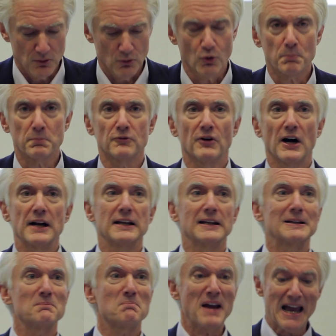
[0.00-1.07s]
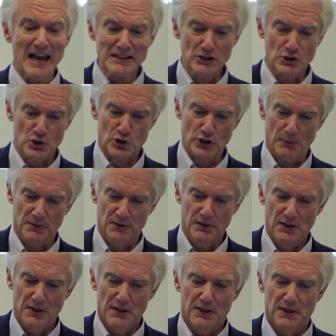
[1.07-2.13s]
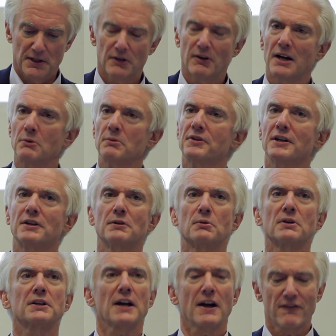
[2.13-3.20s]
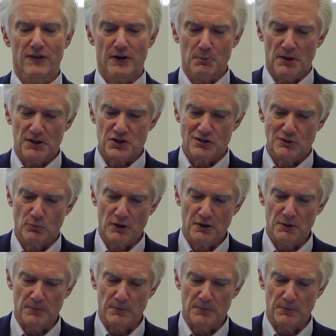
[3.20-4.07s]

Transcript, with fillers: or providing companionship, you know, I don't think you really have very much to worry